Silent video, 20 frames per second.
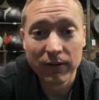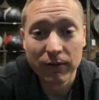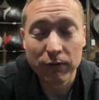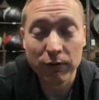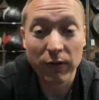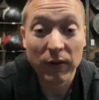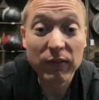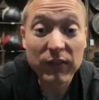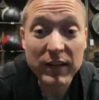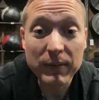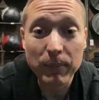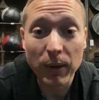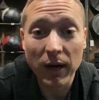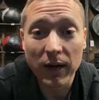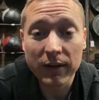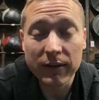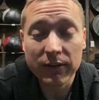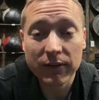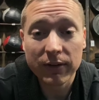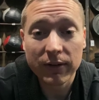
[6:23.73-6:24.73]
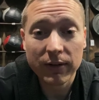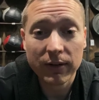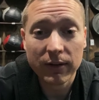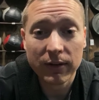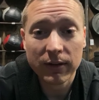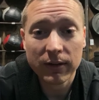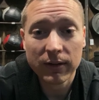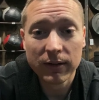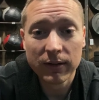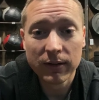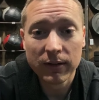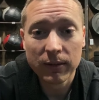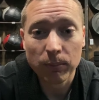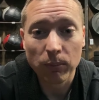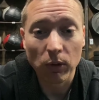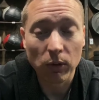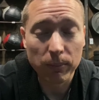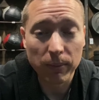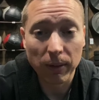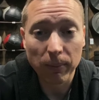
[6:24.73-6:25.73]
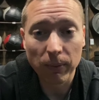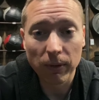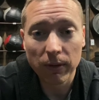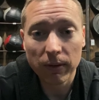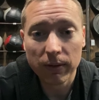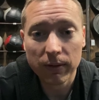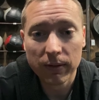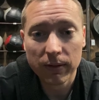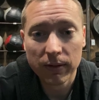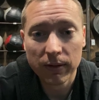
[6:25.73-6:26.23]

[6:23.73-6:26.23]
$50 per member,